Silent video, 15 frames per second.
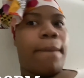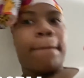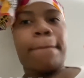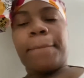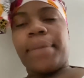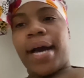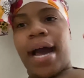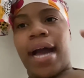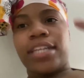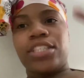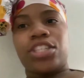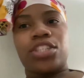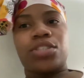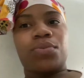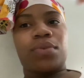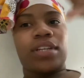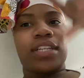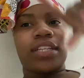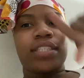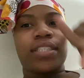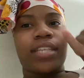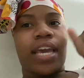But I just wanted to
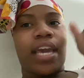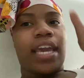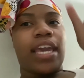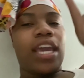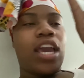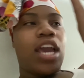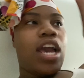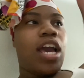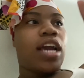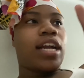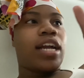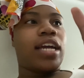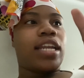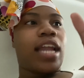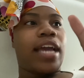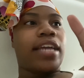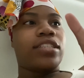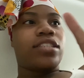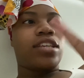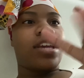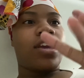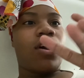say good night
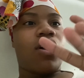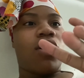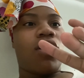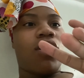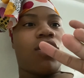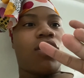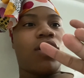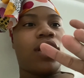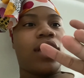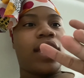to y'all.